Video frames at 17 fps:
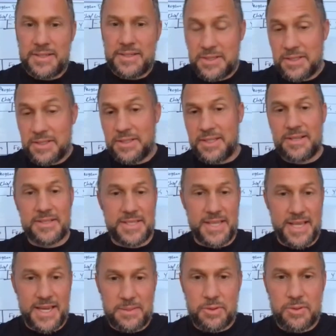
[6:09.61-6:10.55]
good. There's
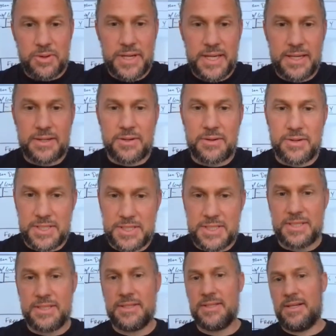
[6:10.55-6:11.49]
Anne Marie,
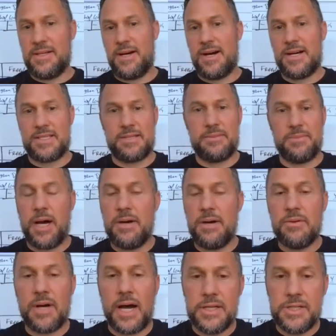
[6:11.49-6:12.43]
Kristen. Awesome.
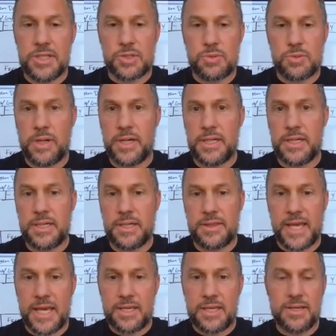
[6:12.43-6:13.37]
I just want to
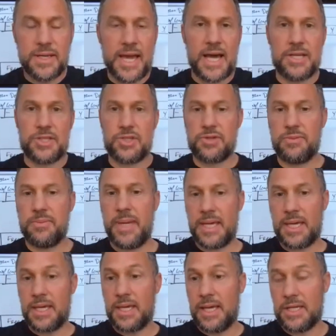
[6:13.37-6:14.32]
thank you guys for
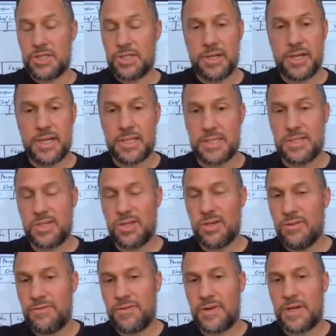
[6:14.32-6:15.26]
making yesterday
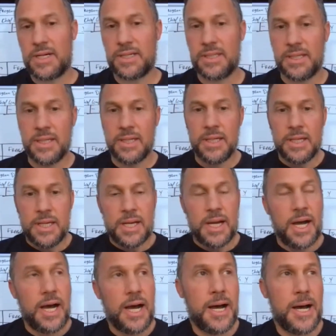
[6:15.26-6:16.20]
so fun.
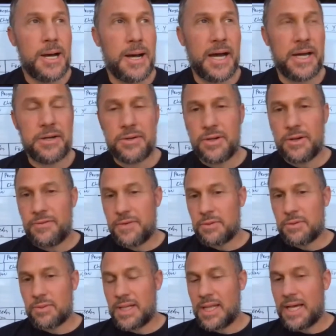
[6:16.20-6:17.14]
I don't know if
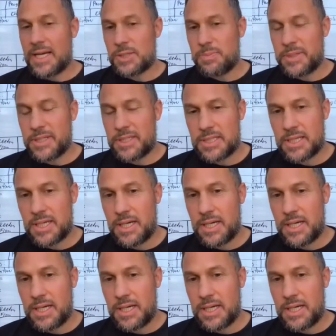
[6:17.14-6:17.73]
you realize, but